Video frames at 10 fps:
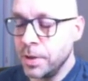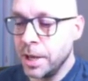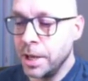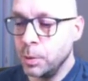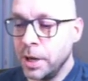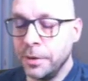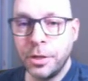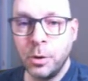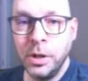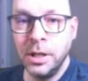and we have
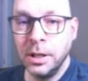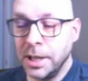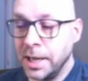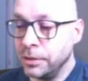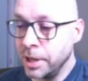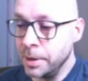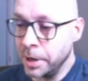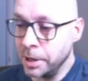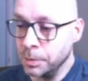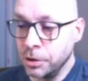three landscape
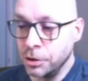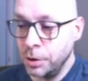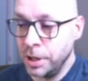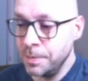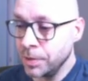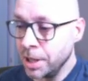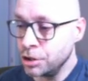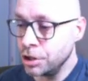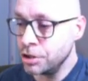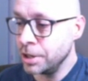items: a tree, a
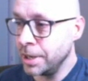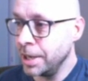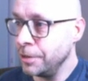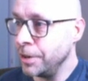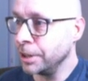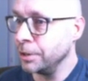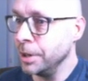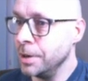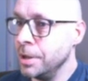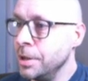church, and a factory.
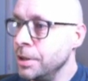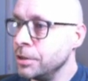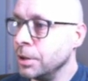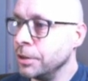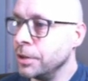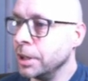So let's take a